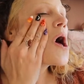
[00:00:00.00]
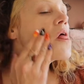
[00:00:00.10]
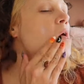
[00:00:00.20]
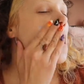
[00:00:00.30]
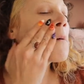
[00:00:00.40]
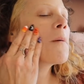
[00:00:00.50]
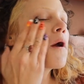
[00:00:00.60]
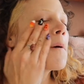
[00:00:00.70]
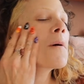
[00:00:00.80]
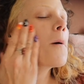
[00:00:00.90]
than on
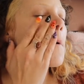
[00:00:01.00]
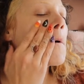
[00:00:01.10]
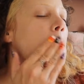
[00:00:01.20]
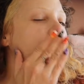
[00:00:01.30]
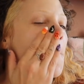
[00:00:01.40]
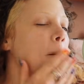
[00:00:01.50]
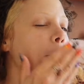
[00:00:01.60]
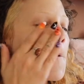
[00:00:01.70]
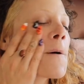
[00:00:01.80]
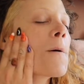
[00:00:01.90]
my
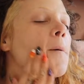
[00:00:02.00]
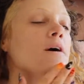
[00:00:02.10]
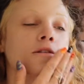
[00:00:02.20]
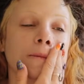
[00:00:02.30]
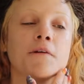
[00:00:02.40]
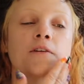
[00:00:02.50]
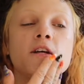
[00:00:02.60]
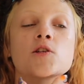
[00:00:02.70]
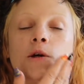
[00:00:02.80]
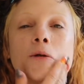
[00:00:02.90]
rest of my
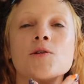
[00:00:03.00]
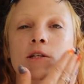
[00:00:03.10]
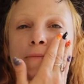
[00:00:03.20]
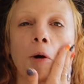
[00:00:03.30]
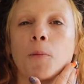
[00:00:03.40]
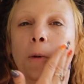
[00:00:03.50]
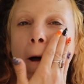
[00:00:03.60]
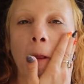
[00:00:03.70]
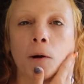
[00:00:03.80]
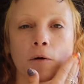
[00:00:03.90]
face. So I use this purple
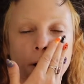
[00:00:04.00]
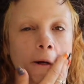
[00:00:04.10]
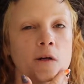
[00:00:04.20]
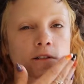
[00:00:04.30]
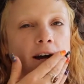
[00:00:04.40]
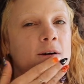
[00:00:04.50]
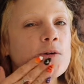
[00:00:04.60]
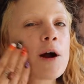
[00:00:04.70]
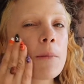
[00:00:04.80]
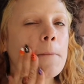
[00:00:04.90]
color corrector down
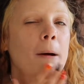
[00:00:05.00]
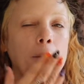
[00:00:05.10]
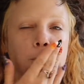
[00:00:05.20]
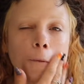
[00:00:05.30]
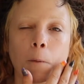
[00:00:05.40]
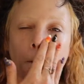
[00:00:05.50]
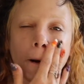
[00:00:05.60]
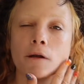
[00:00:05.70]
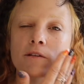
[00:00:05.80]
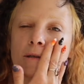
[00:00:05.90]
around my mouth
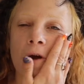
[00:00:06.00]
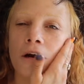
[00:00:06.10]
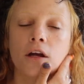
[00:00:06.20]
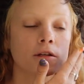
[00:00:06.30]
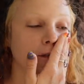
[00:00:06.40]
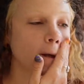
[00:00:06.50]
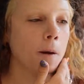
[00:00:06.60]
where it's darkest.